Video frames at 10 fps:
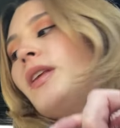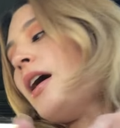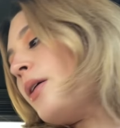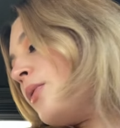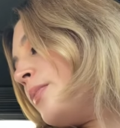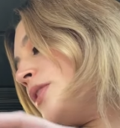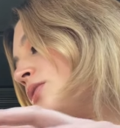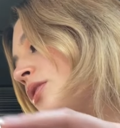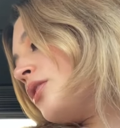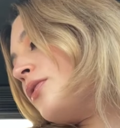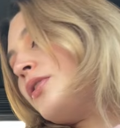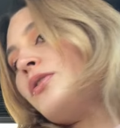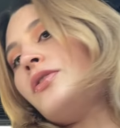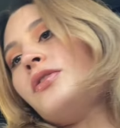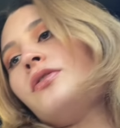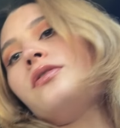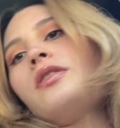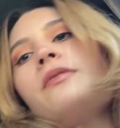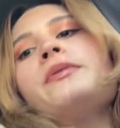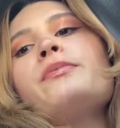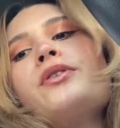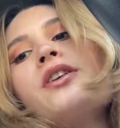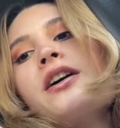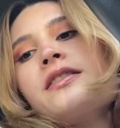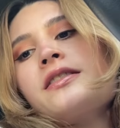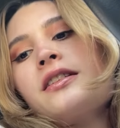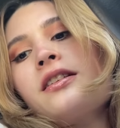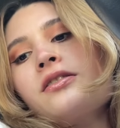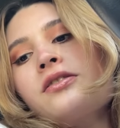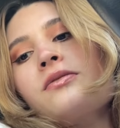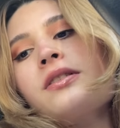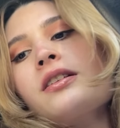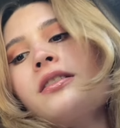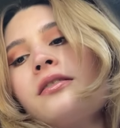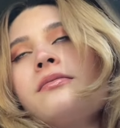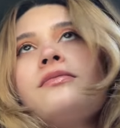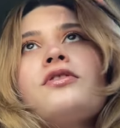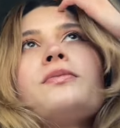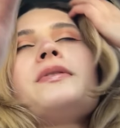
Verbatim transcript: I will be doing a review soon. I've been procrastinating on doing it just